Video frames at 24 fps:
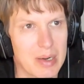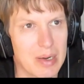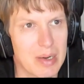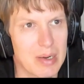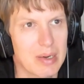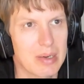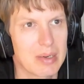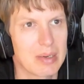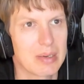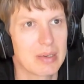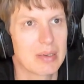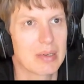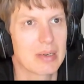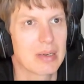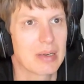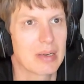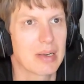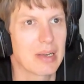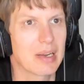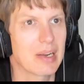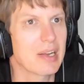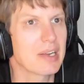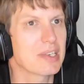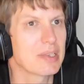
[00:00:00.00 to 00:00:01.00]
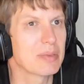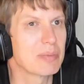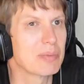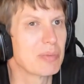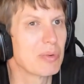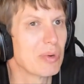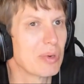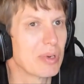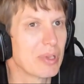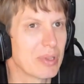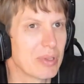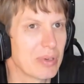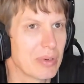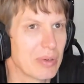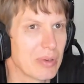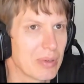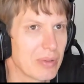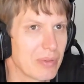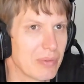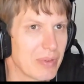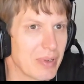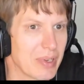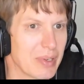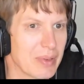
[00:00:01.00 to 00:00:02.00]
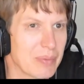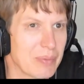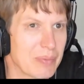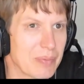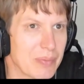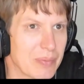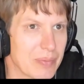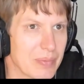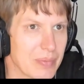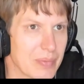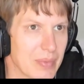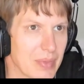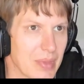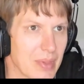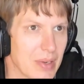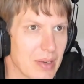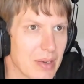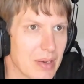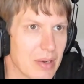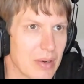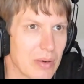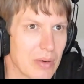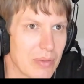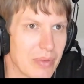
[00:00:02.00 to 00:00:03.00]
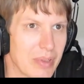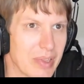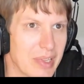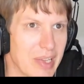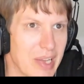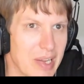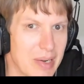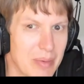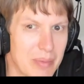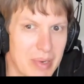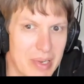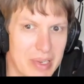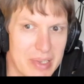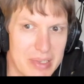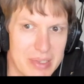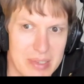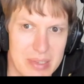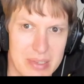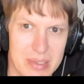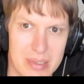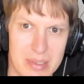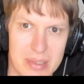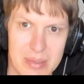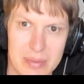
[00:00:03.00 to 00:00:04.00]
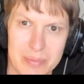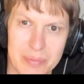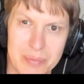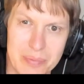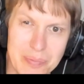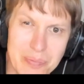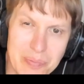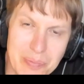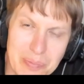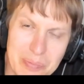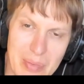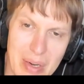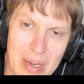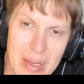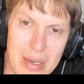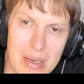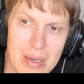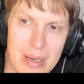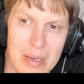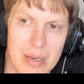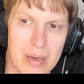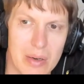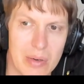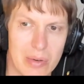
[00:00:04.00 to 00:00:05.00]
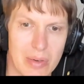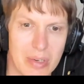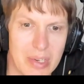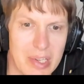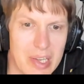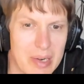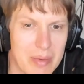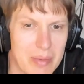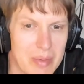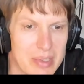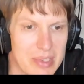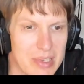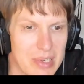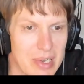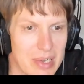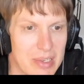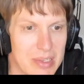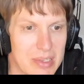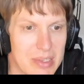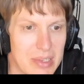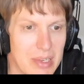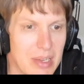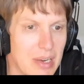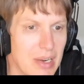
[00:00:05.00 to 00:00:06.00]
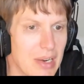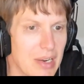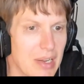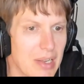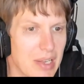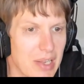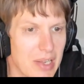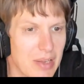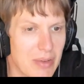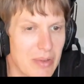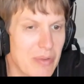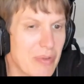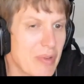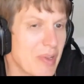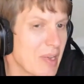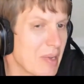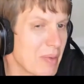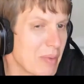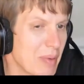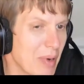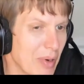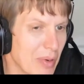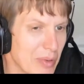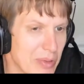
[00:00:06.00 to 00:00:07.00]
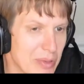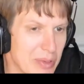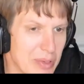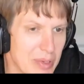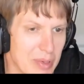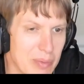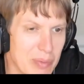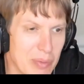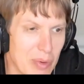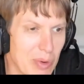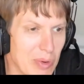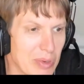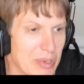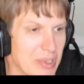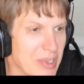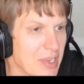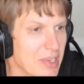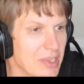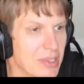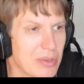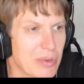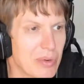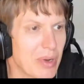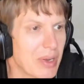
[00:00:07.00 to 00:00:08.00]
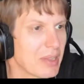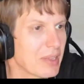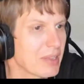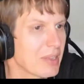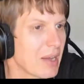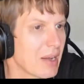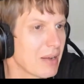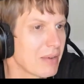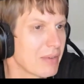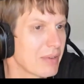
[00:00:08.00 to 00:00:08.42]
uh, connection pooling on the mm, uh, on the database. Uh, on a database size. If you think about ProxySQL and